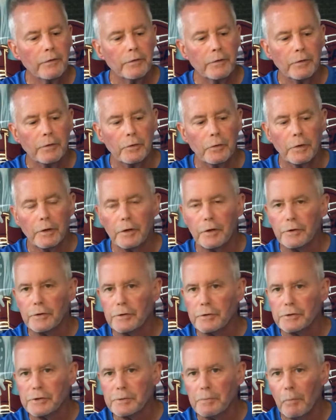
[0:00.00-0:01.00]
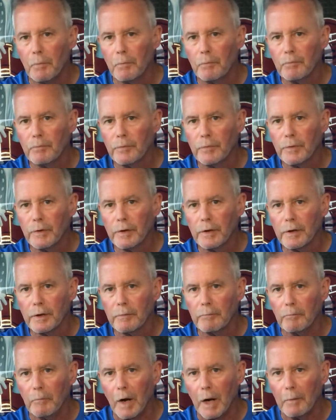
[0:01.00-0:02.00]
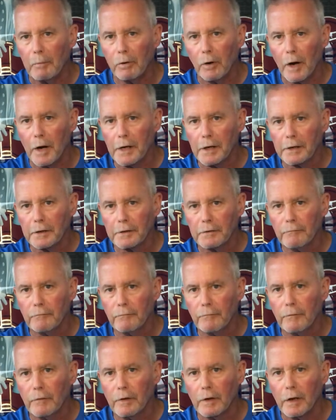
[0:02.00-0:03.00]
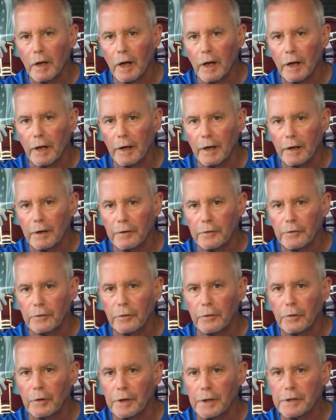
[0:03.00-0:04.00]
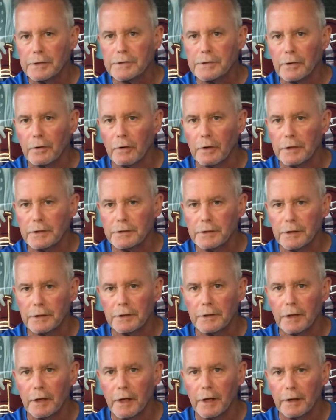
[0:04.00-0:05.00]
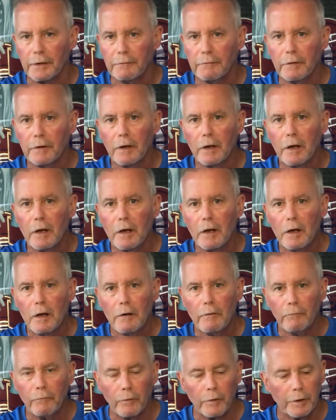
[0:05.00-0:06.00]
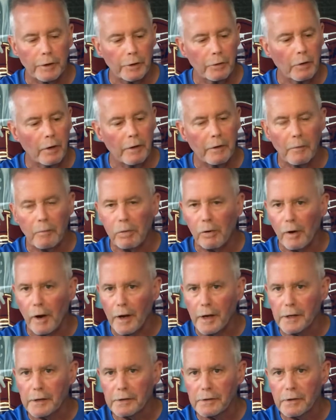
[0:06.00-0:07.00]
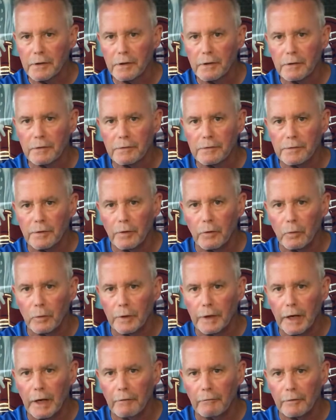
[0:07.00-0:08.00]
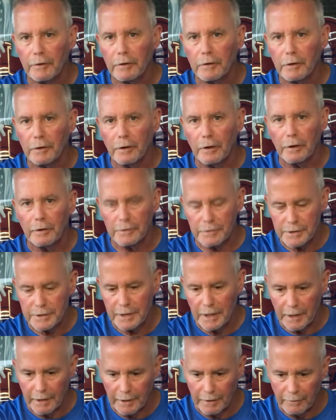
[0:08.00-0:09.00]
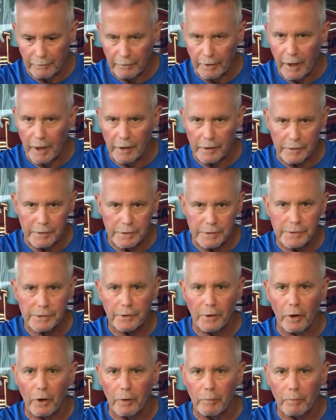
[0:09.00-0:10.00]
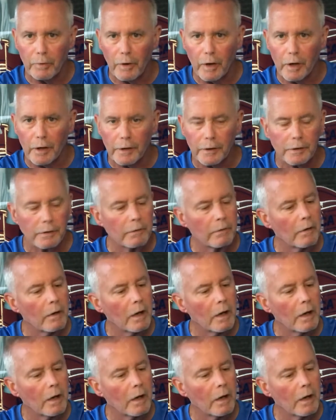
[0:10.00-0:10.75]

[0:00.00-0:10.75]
to introduce my product and do an installation today for you of the product so we have a clear understanding on how to install the product.